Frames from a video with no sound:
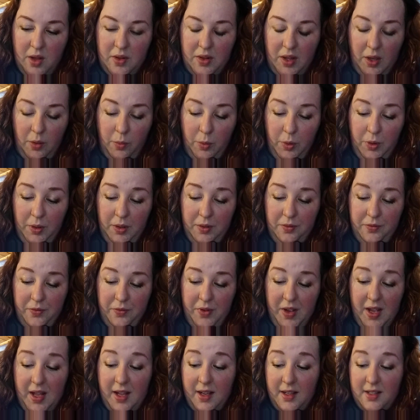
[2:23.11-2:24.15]
They were, in
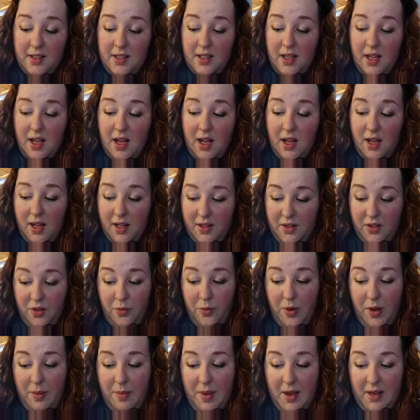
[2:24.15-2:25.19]
fact, on their
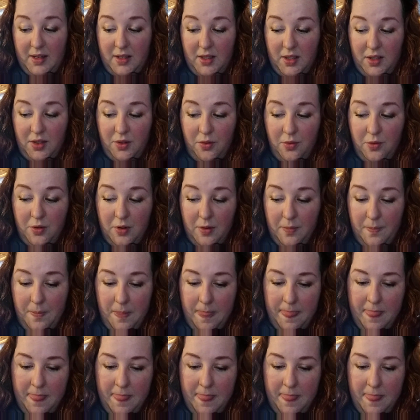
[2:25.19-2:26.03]
way back to school.